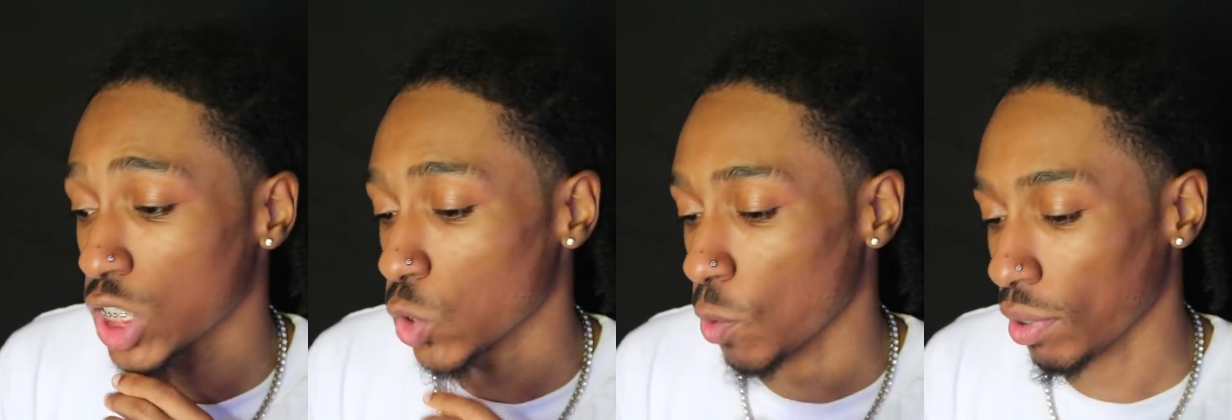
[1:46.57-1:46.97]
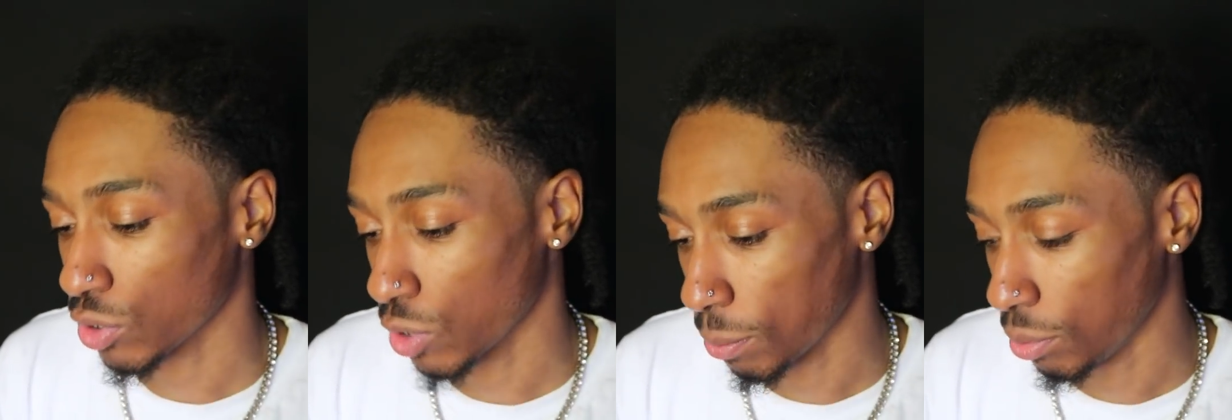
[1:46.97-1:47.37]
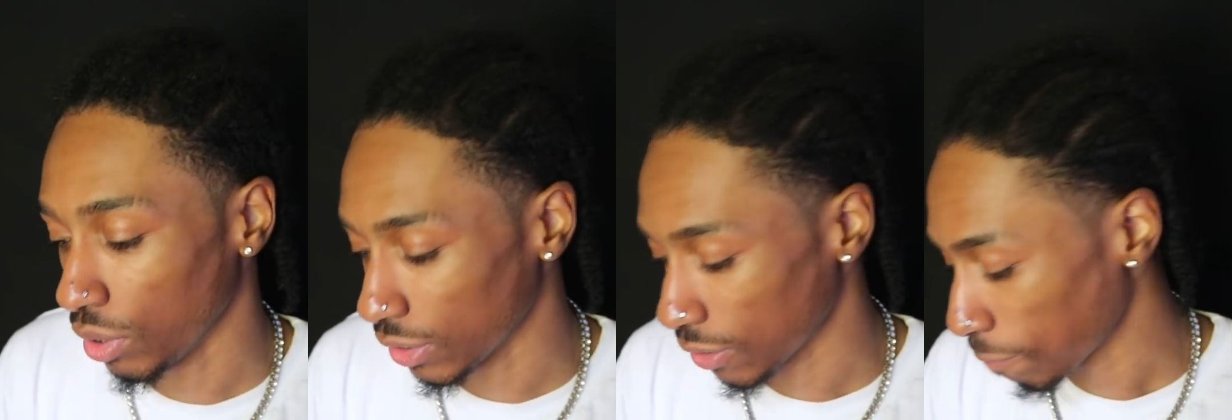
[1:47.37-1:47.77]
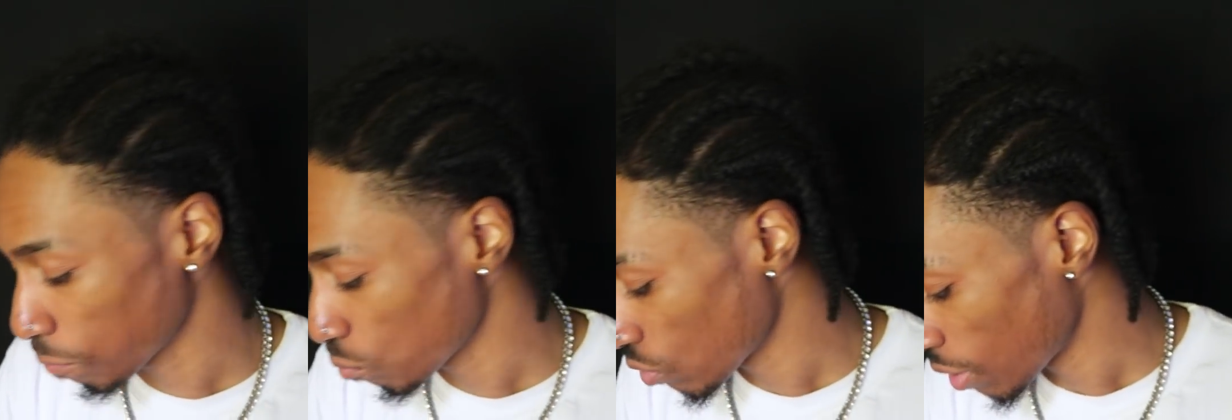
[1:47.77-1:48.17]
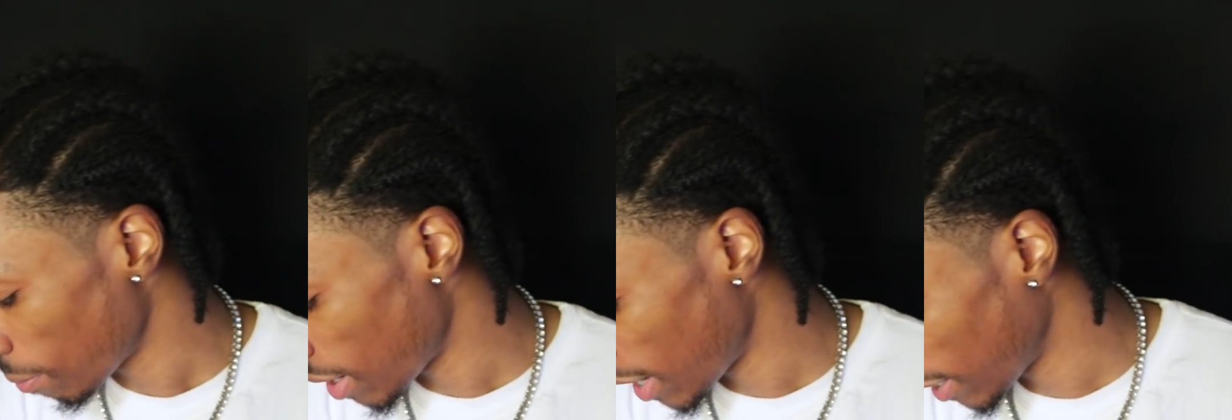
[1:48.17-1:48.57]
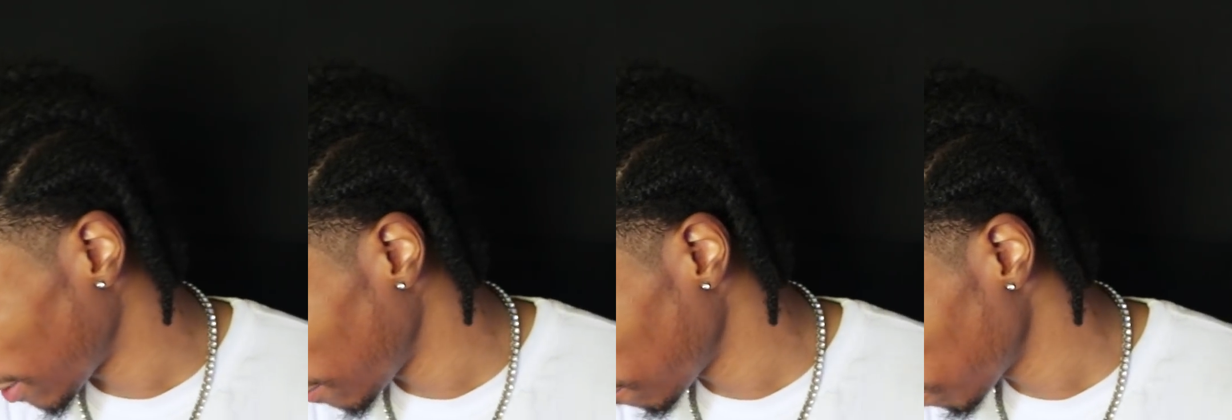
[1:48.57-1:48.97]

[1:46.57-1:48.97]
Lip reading: So I'm actually gonna put my